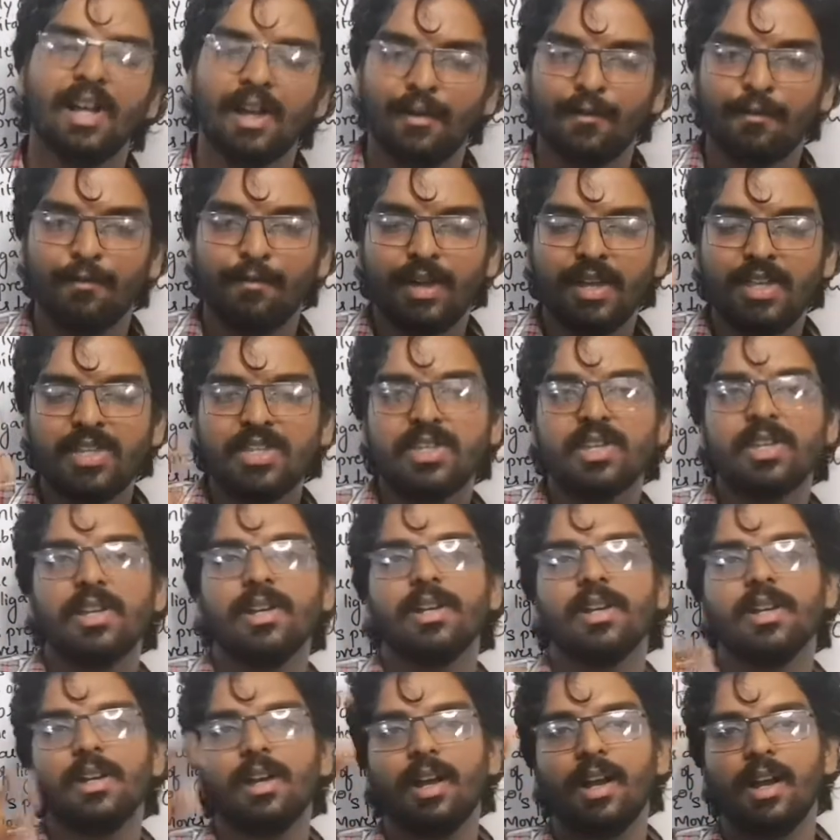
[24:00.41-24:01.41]
Which
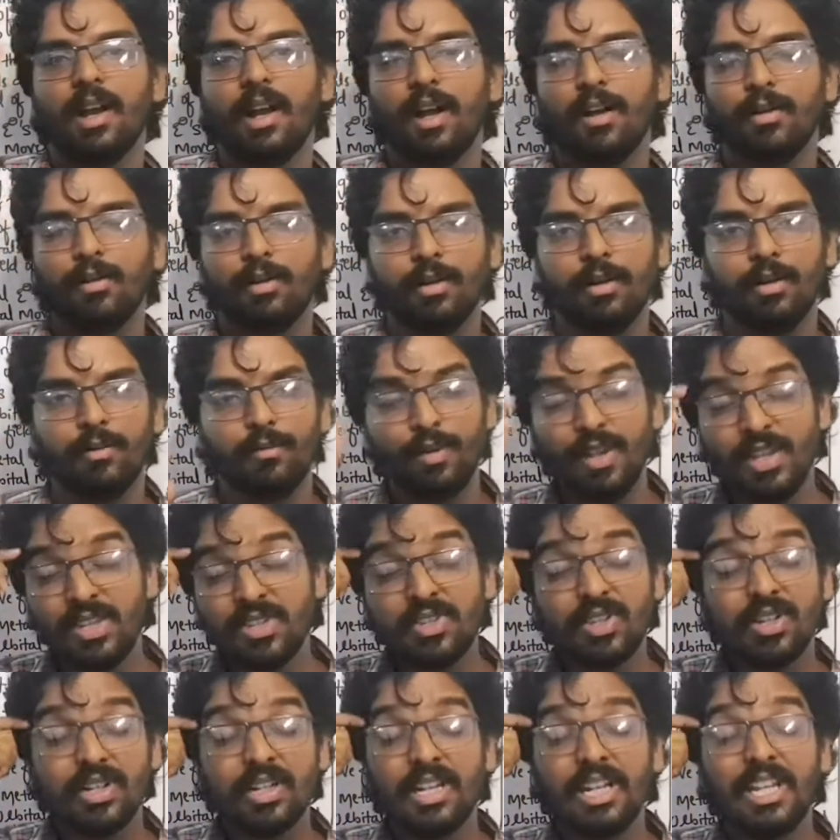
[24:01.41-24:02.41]

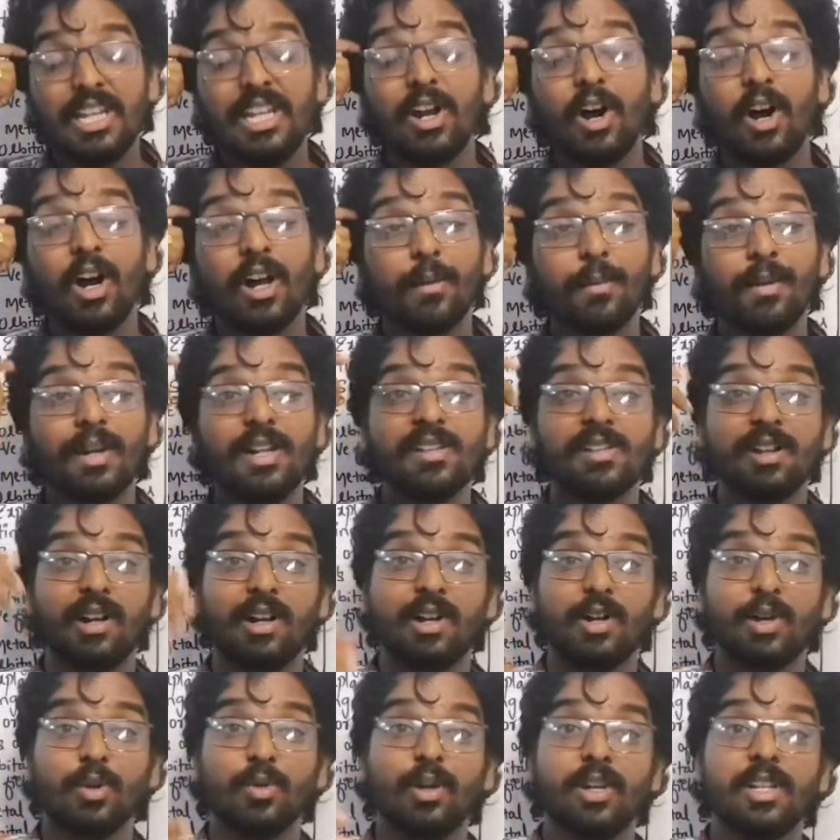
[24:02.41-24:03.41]
d orbital is
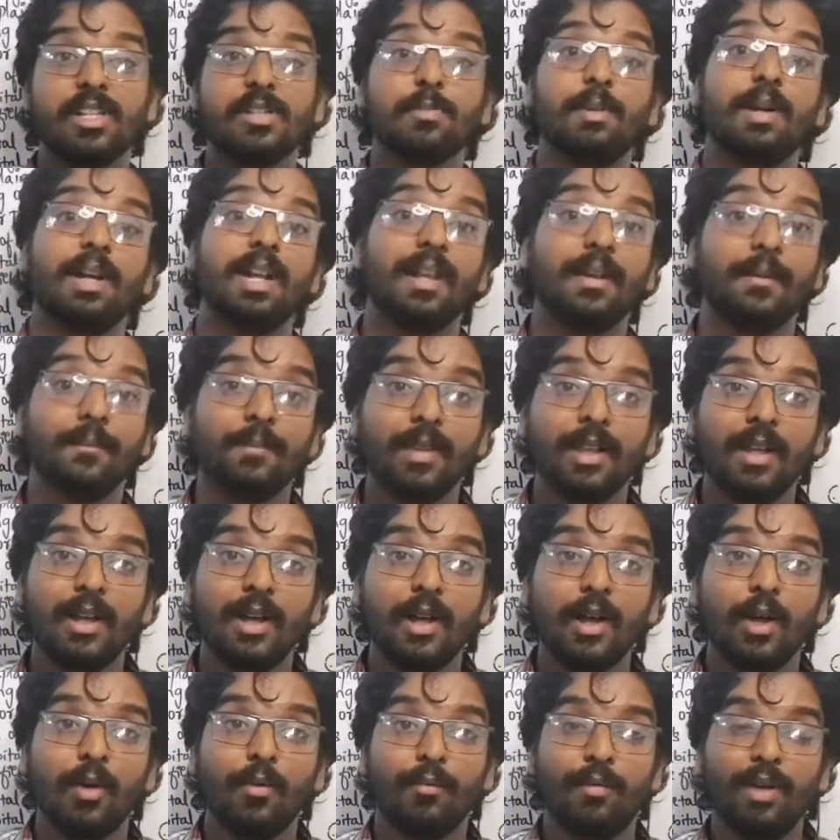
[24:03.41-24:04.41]
undergoing splitting?
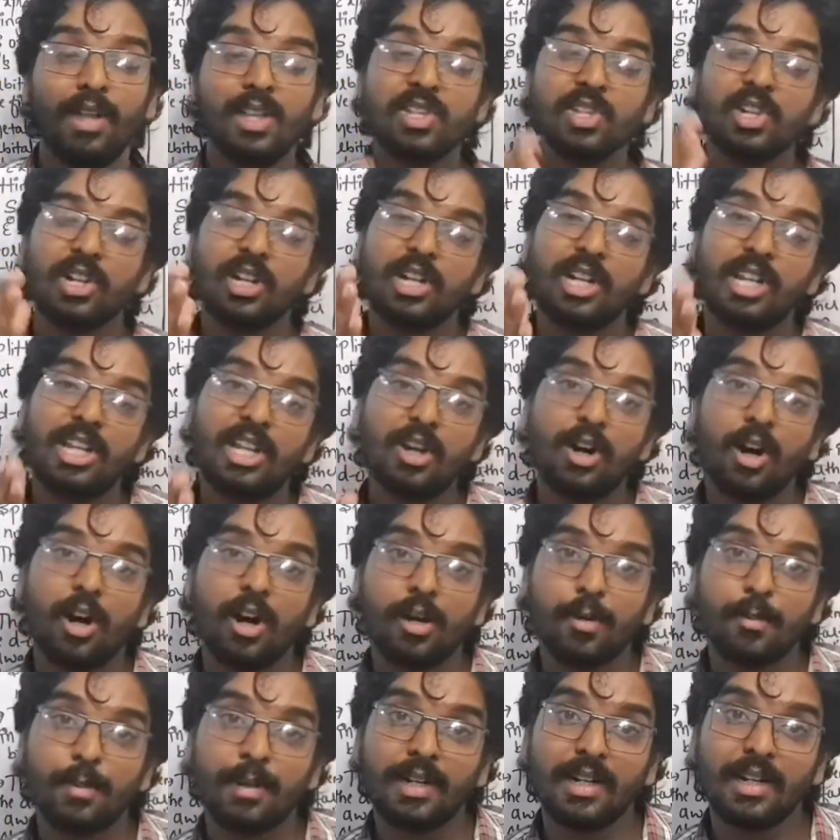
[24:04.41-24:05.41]
Which d
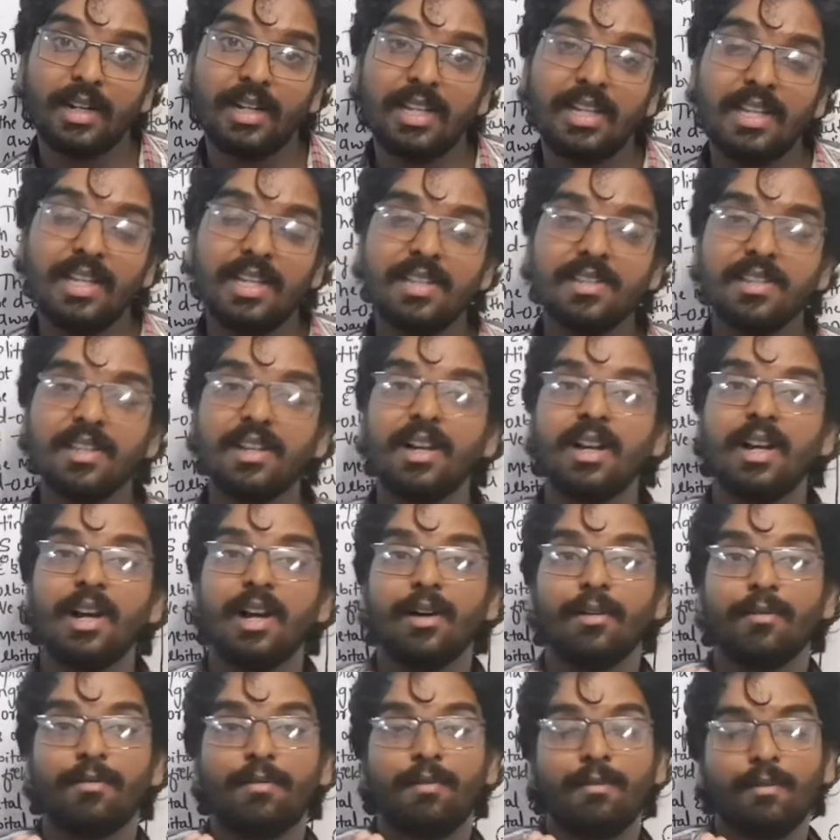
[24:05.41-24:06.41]
orbital is
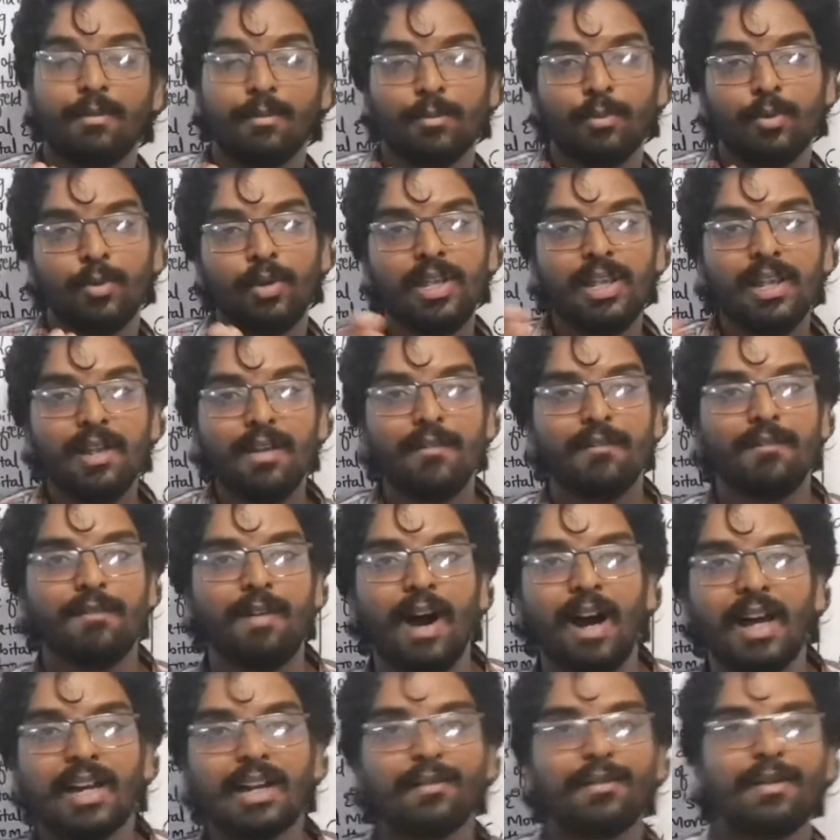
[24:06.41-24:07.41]
moving
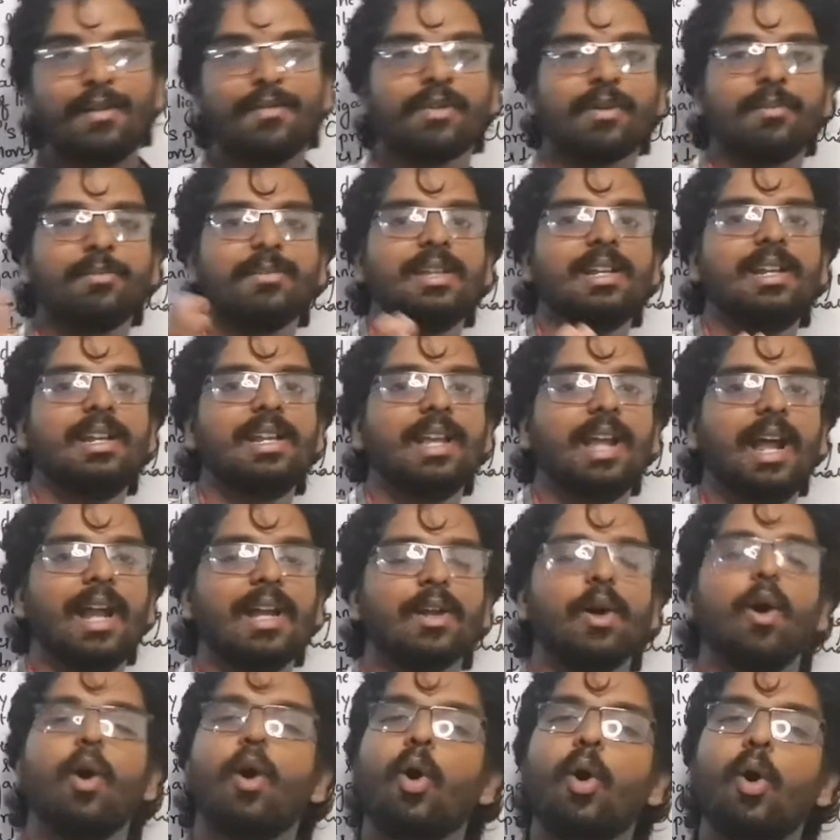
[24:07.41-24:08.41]
far away from the ligand?
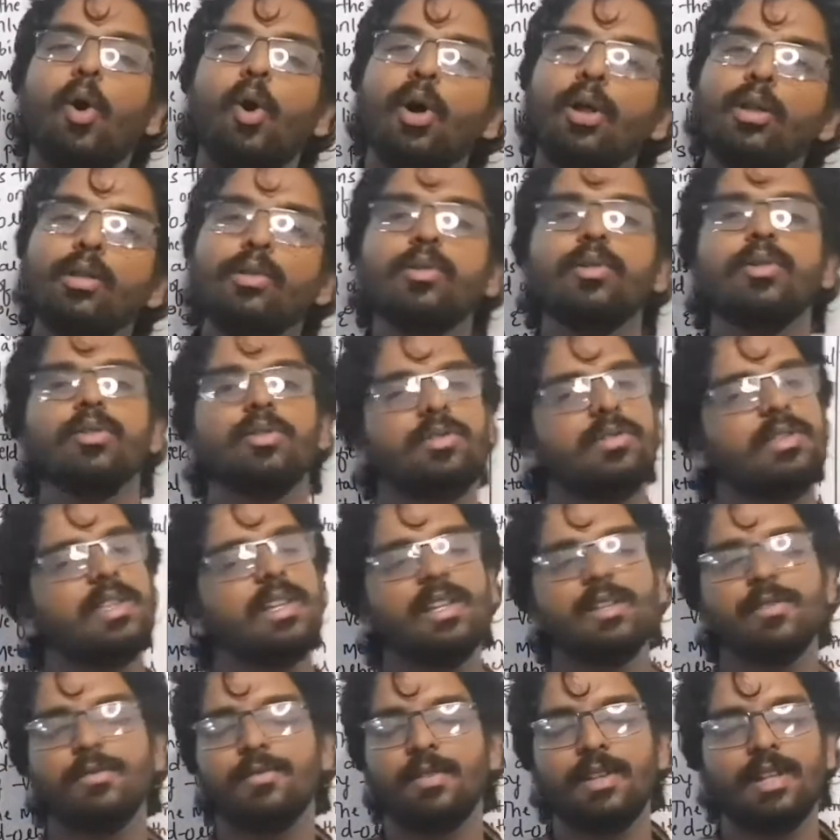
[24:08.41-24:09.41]
All those
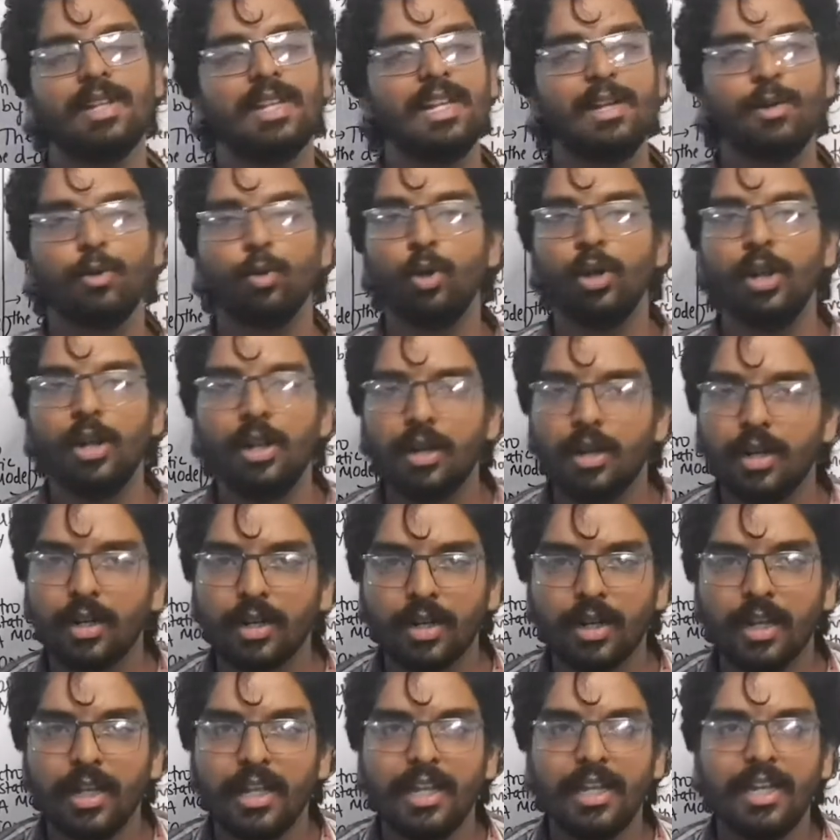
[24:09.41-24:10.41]
things we need to
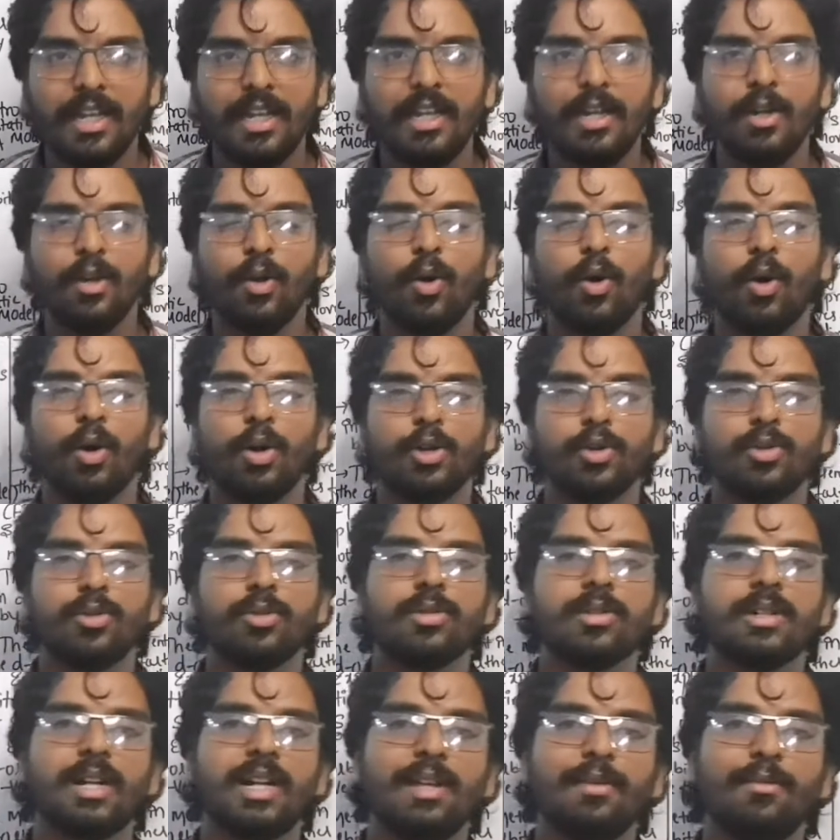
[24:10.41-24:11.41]
learn in order to
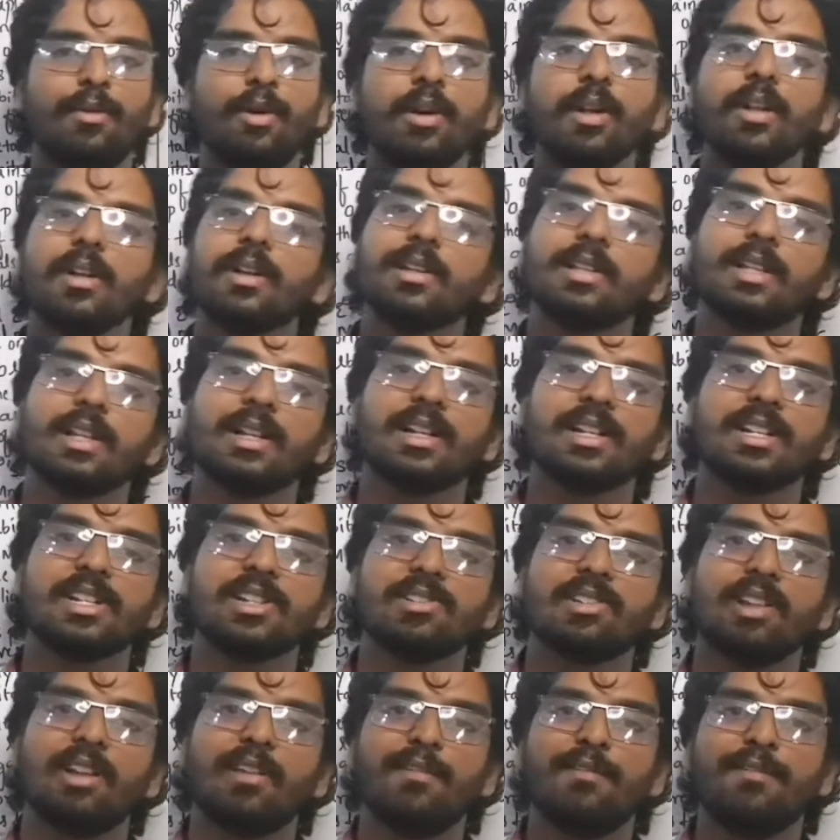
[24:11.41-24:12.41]
study what? The
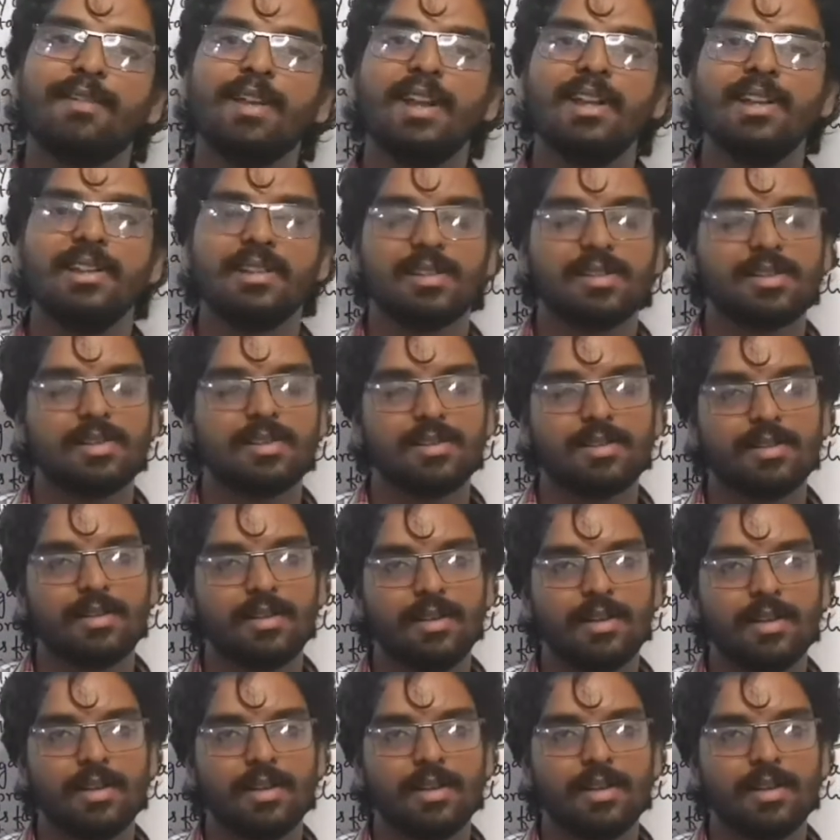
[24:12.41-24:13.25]
crystal fields.